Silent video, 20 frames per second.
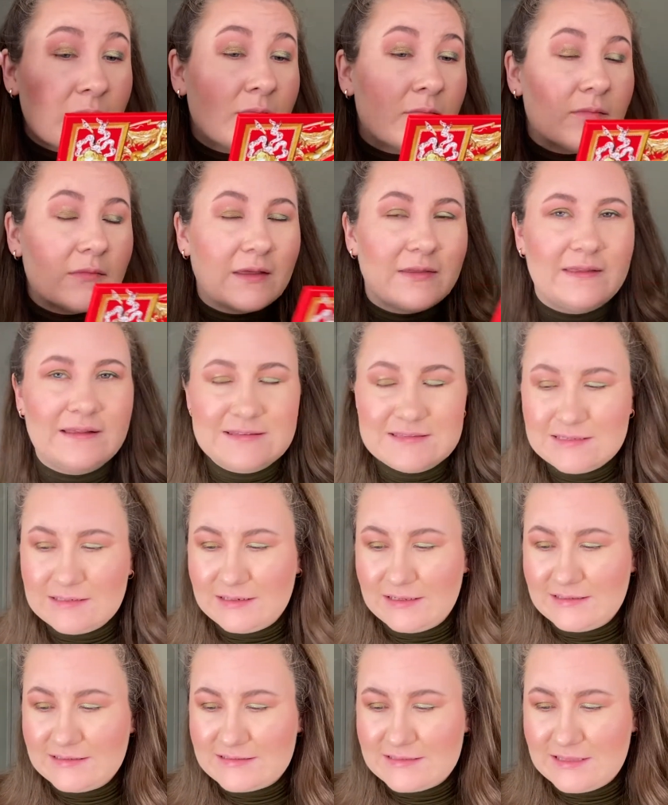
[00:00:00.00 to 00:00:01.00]
And that's a
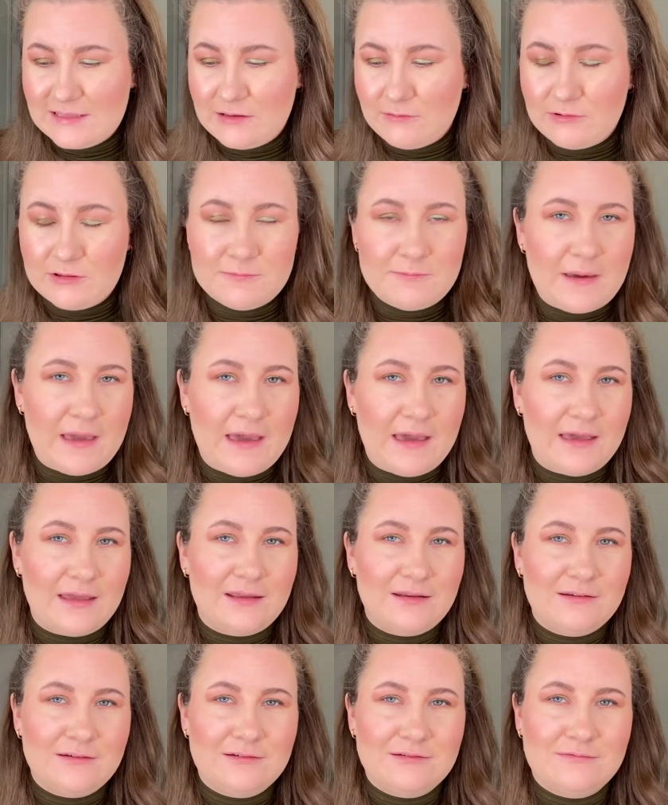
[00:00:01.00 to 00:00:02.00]
nice thing with
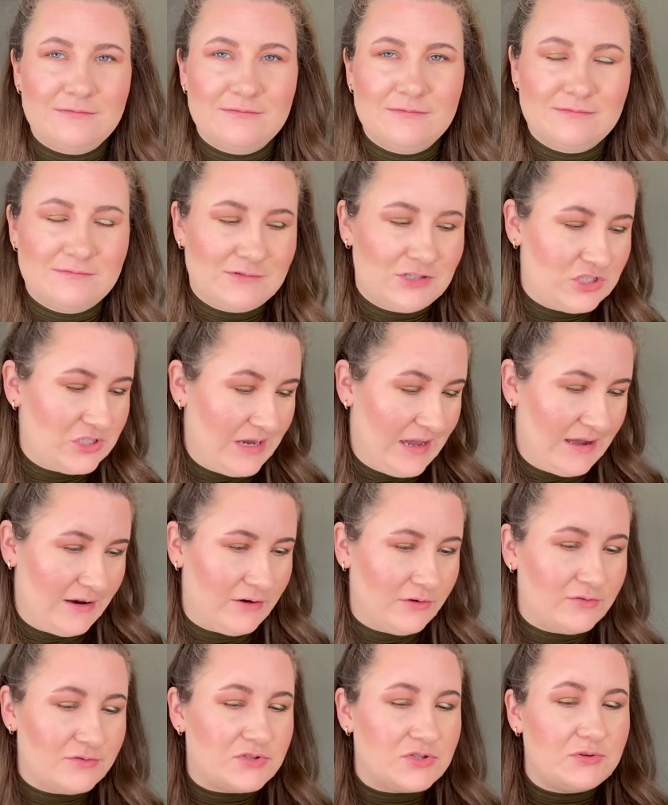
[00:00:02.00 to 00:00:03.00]
pat
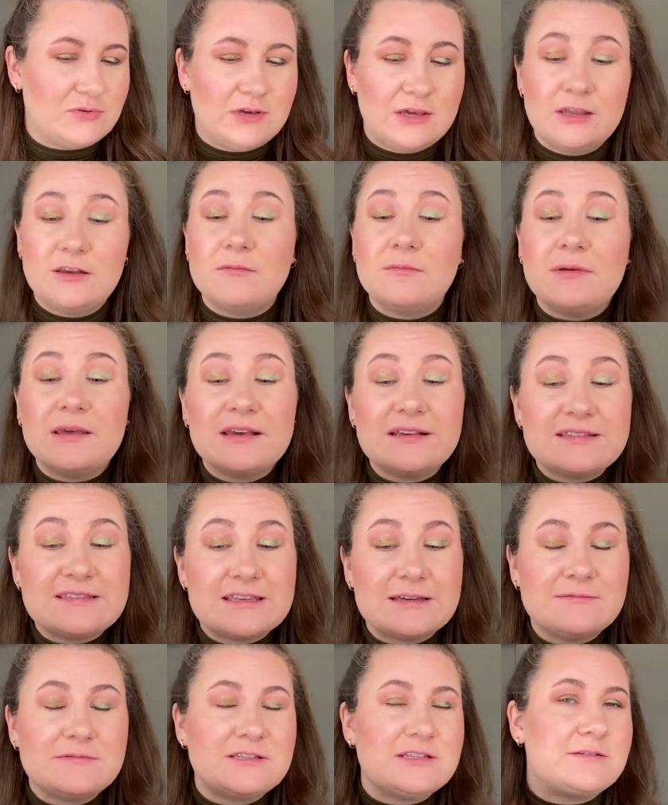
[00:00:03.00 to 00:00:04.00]
shadows. You can mix
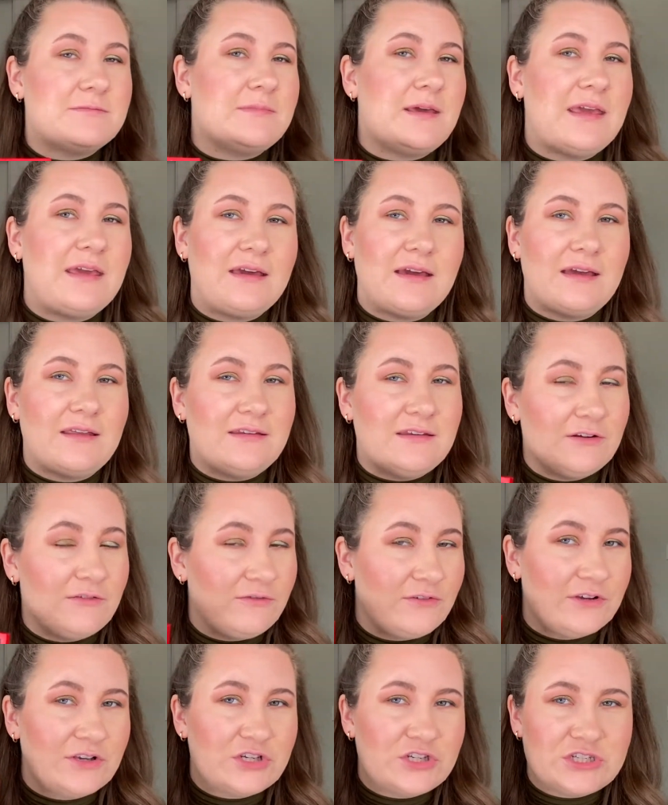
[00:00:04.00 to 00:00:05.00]
them to make a
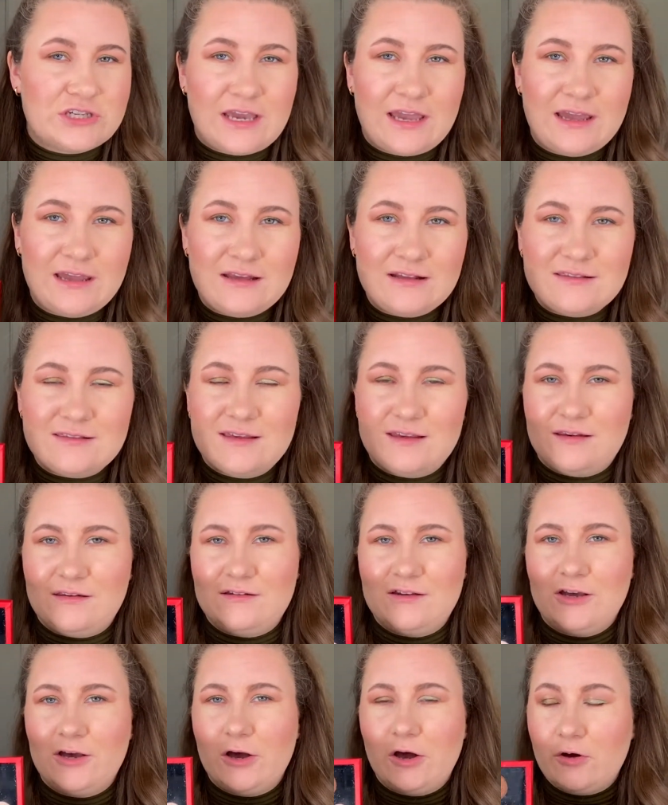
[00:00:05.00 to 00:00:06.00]
different shades and
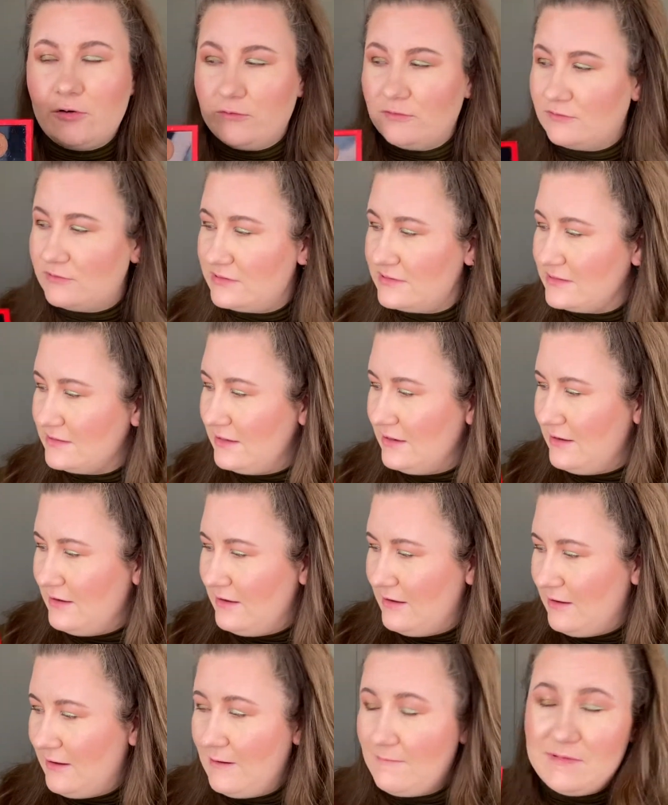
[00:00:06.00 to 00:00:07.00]
tones.
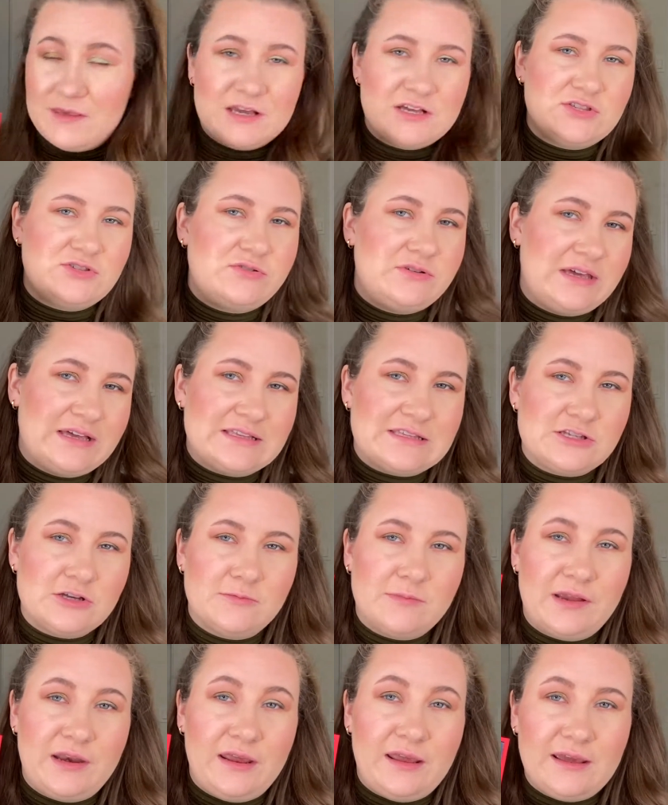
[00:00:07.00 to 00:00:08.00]
And because you get so
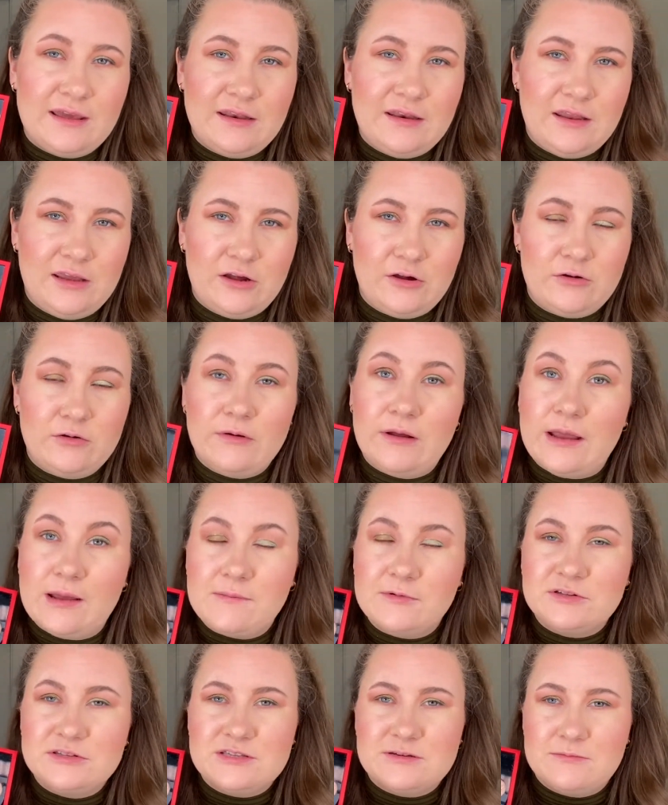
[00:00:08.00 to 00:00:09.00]
many in here, you're
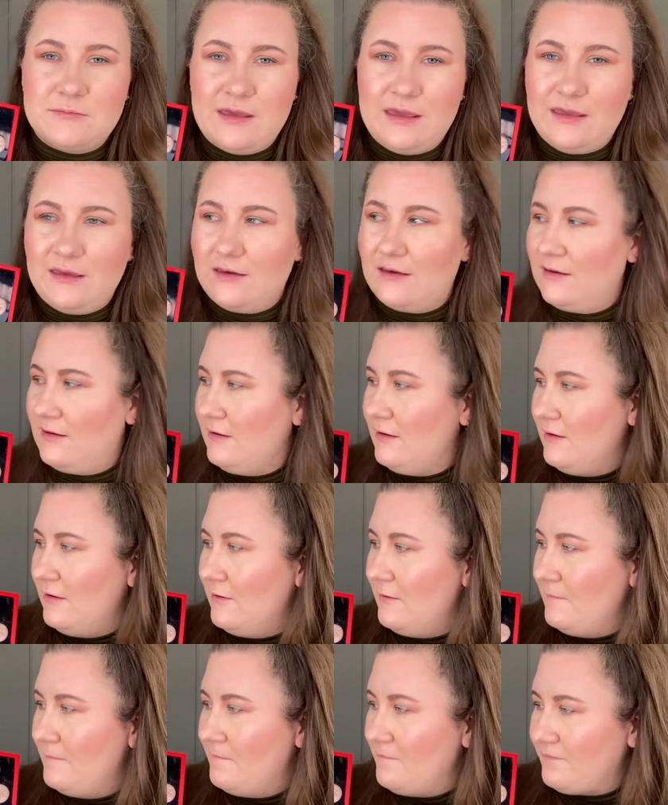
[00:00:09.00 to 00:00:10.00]
able to make
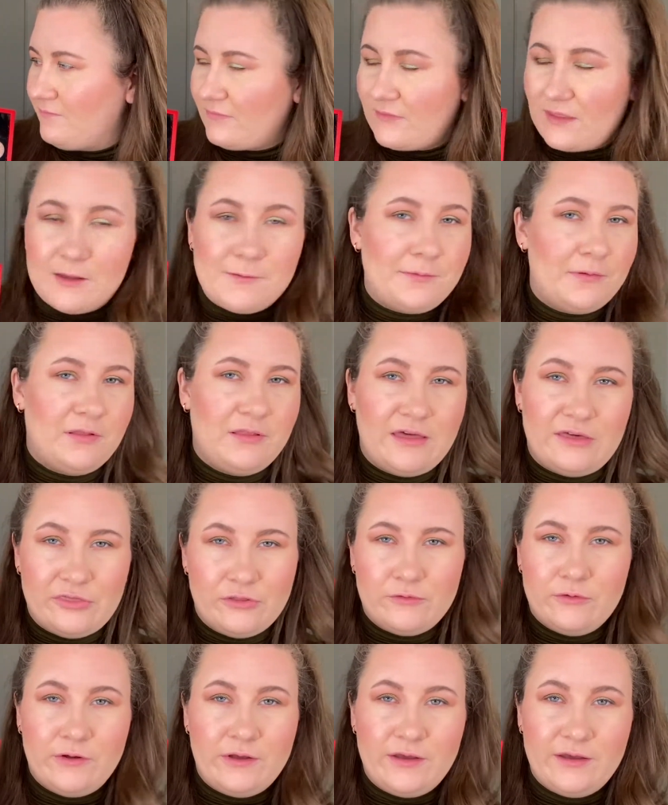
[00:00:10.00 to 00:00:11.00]
a
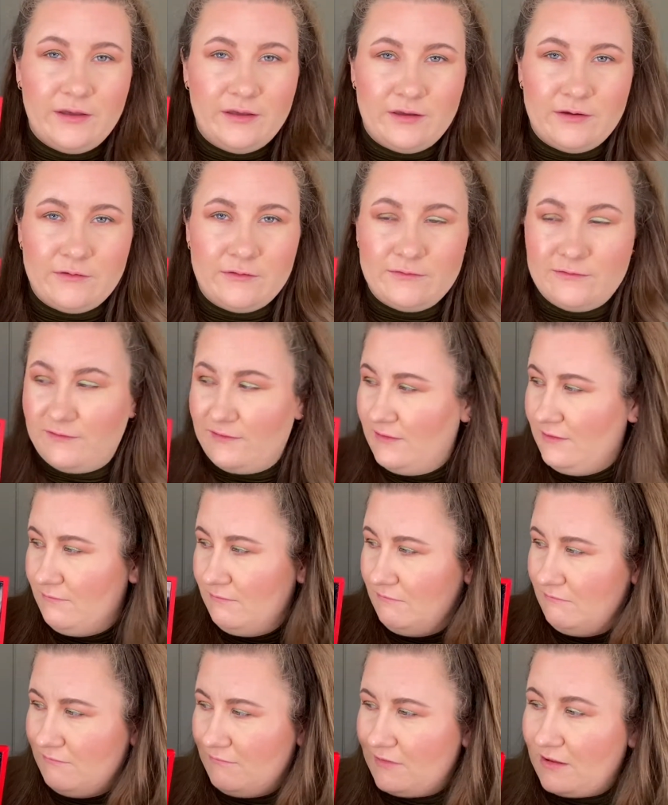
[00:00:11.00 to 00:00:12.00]
plethora of
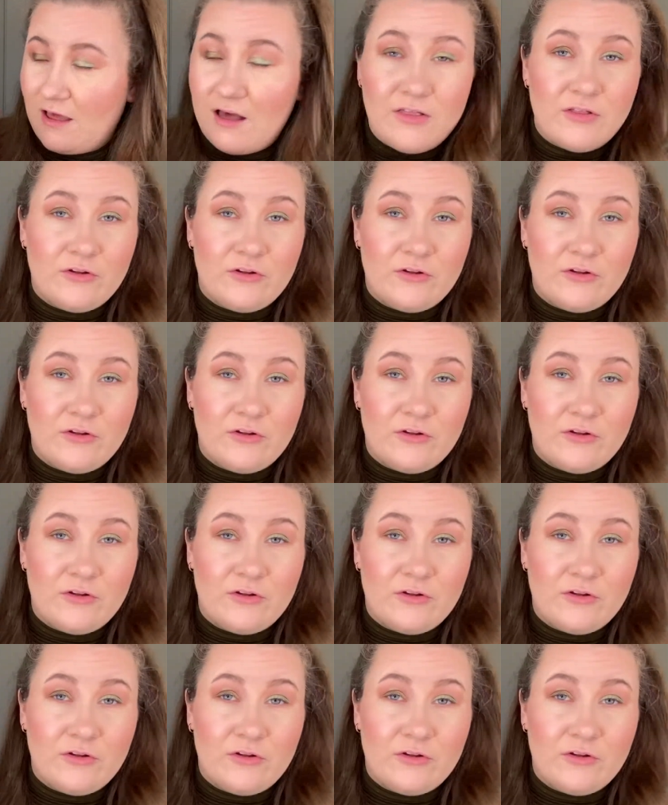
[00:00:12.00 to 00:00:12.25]
color